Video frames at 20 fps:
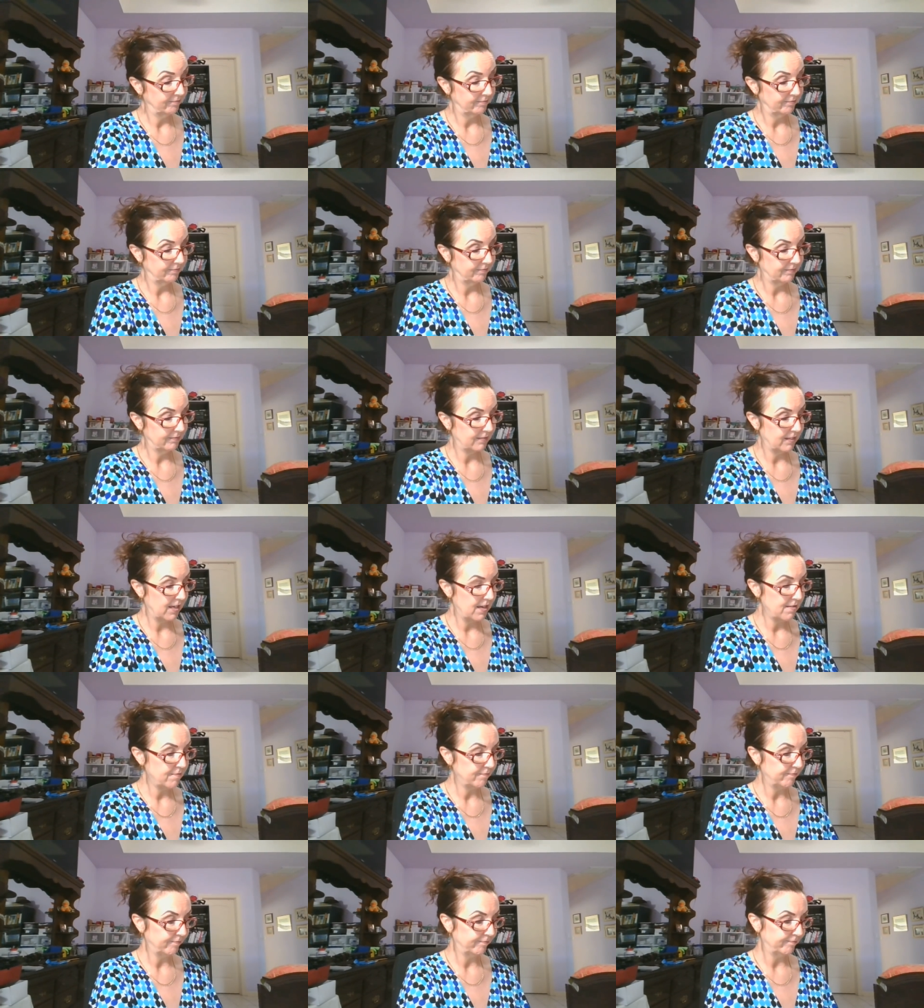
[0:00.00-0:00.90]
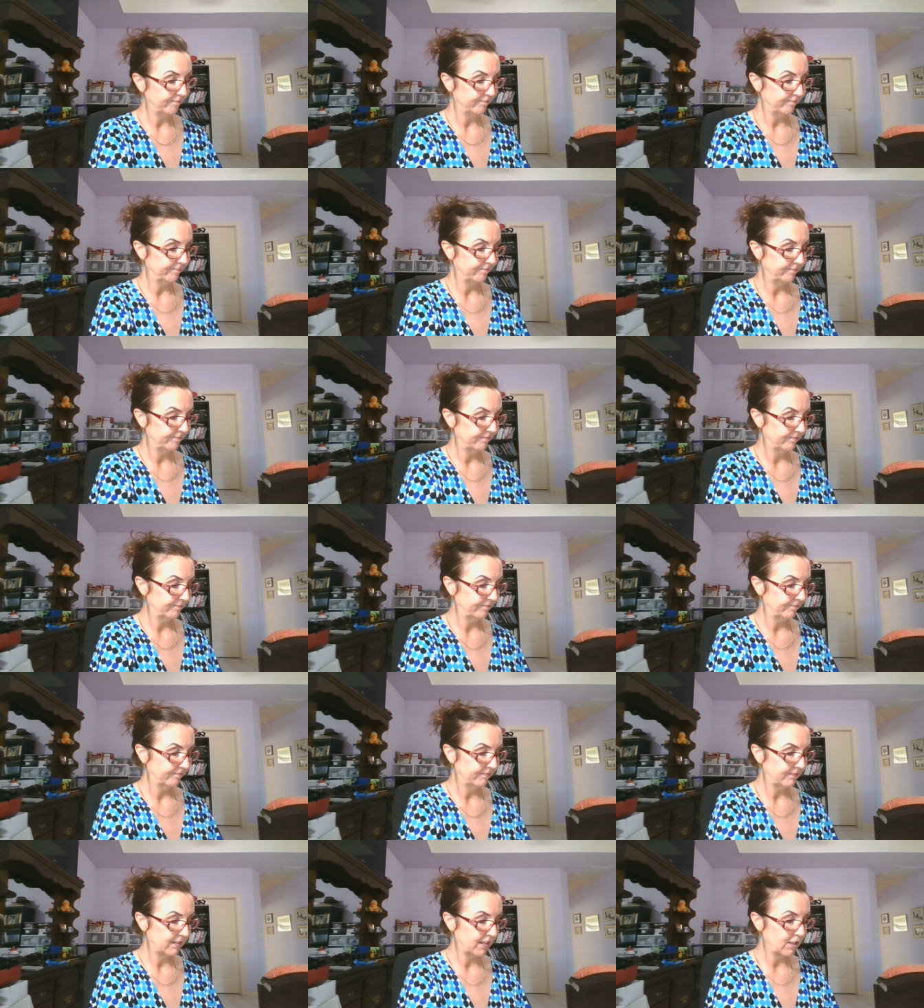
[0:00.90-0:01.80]

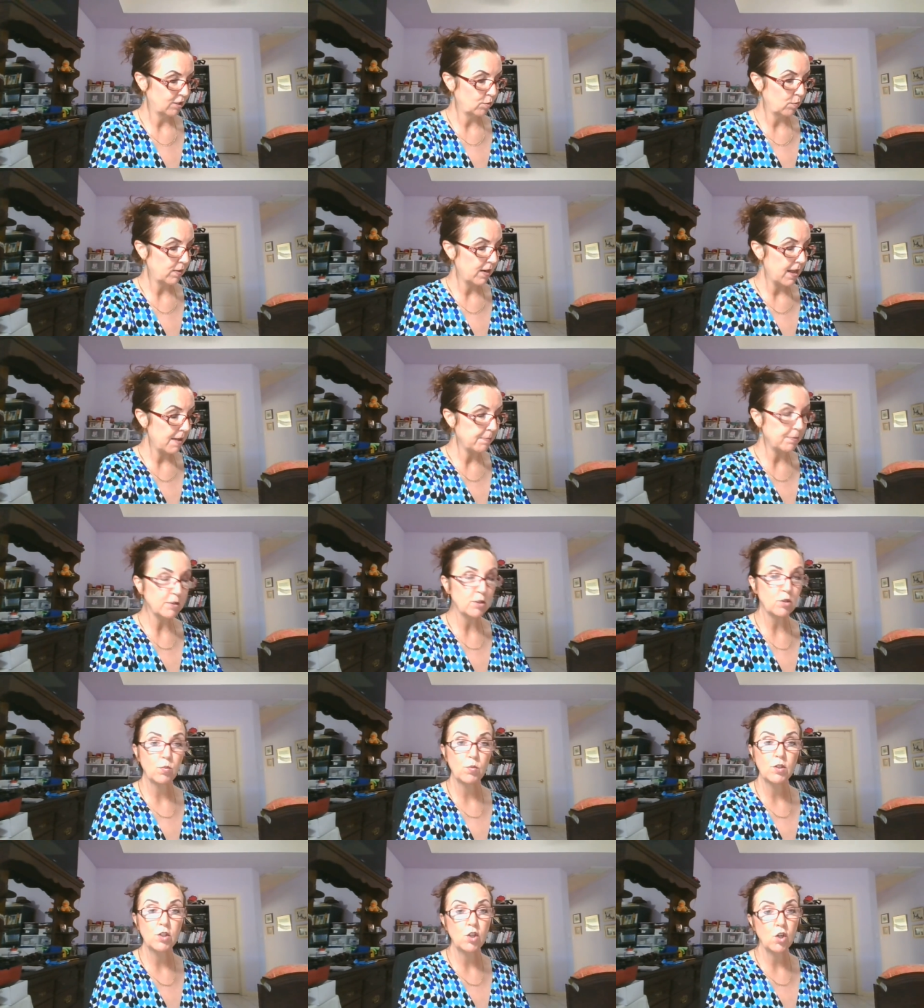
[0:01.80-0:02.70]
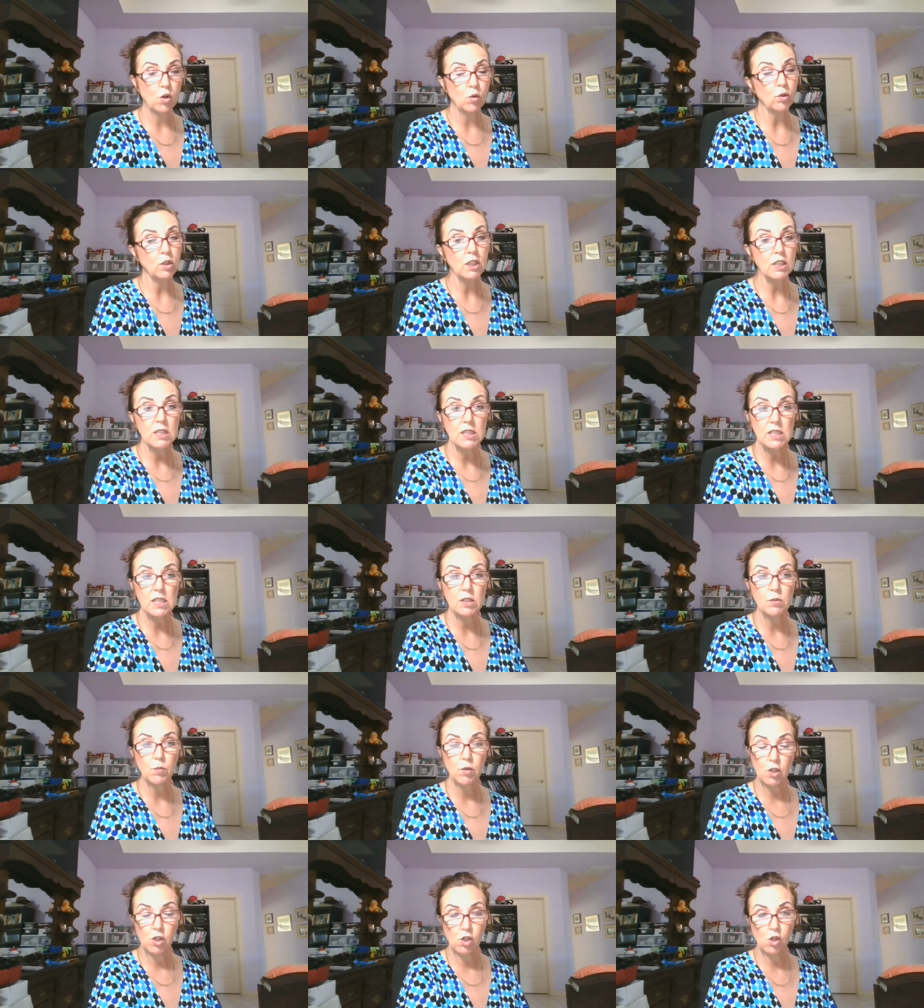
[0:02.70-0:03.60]
That's what happens when you don't
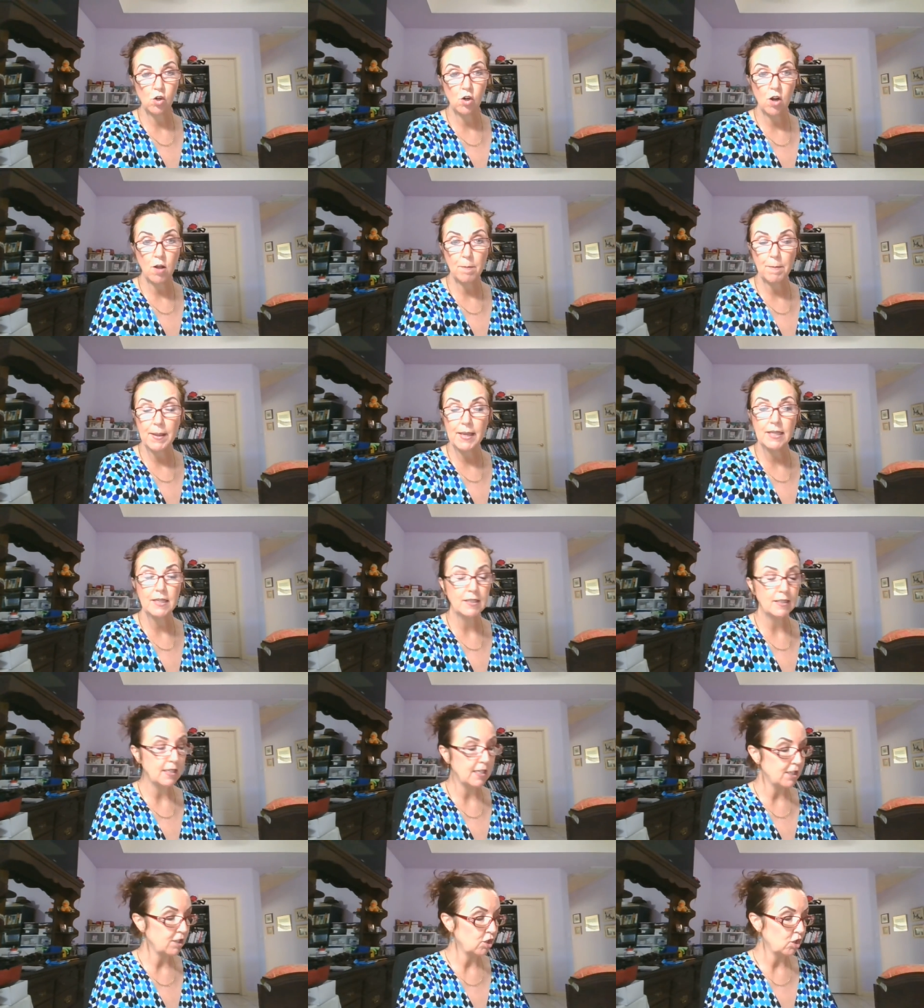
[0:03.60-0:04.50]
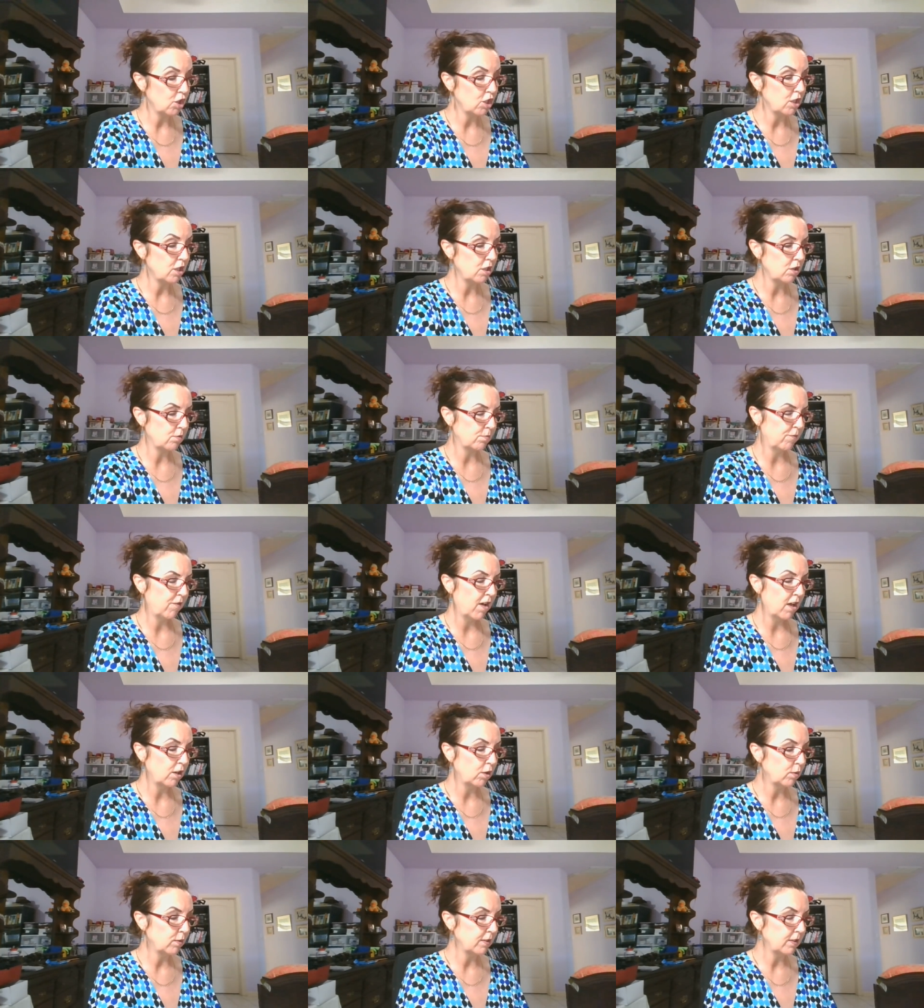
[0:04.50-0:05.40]
listen, when you're not paying attention and
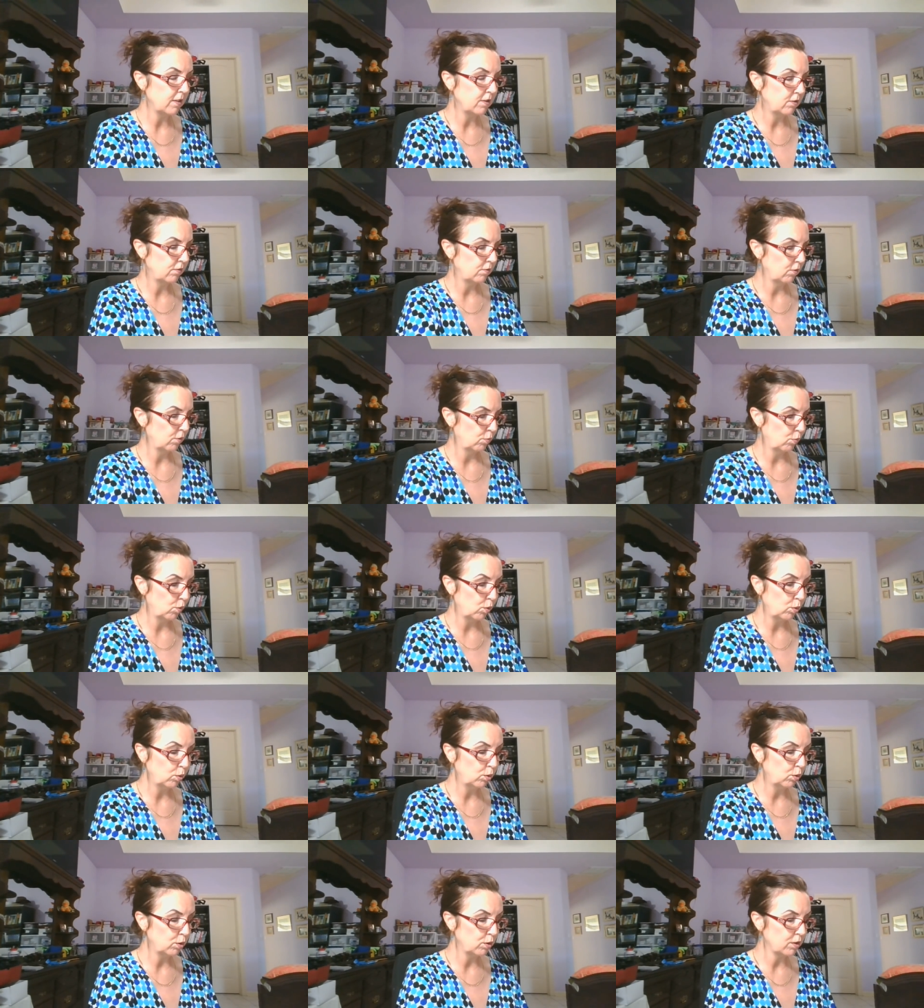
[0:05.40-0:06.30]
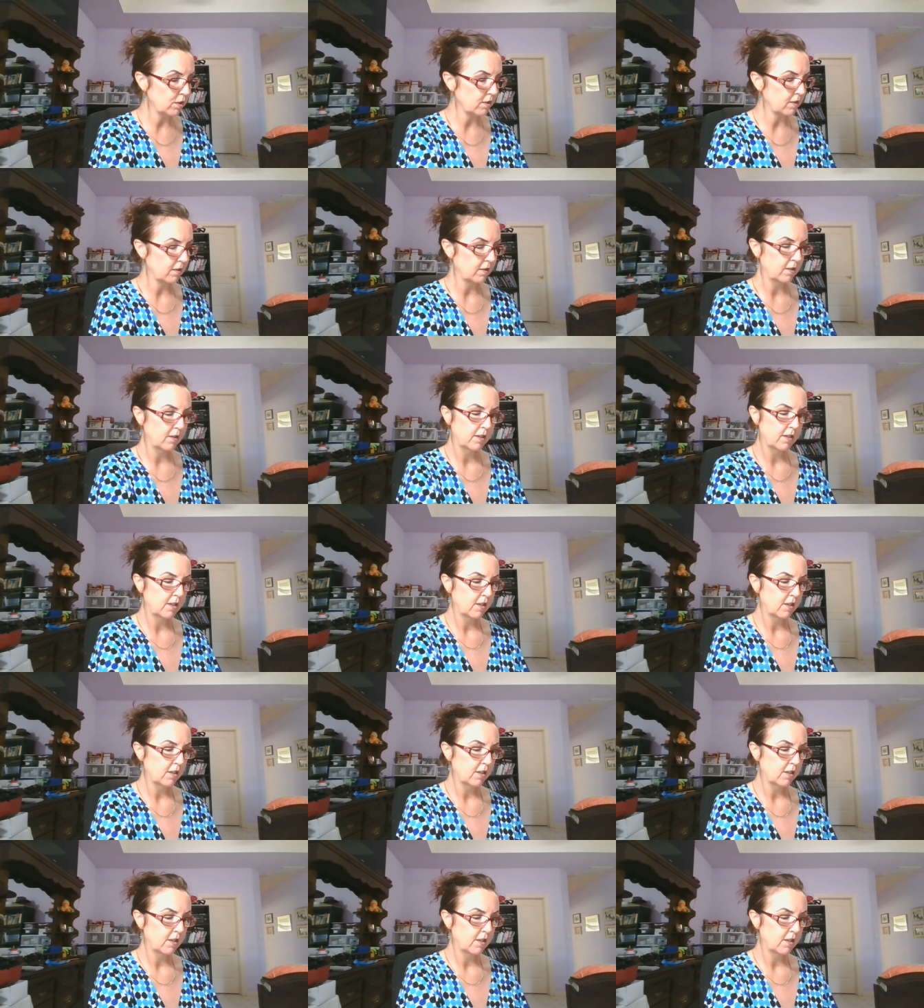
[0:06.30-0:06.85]
following the, the rules.